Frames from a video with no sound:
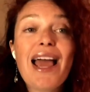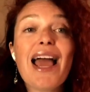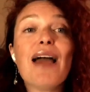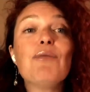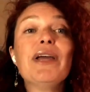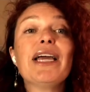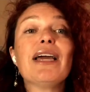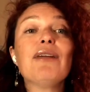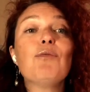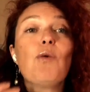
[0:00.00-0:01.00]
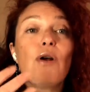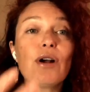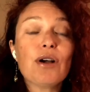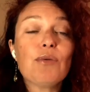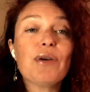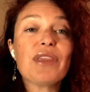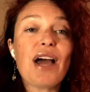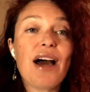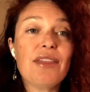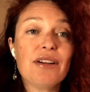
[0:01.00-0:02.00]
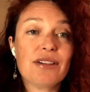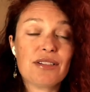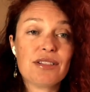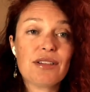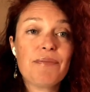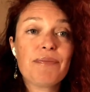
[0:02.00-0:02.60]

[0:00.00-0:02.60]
and we can work with others.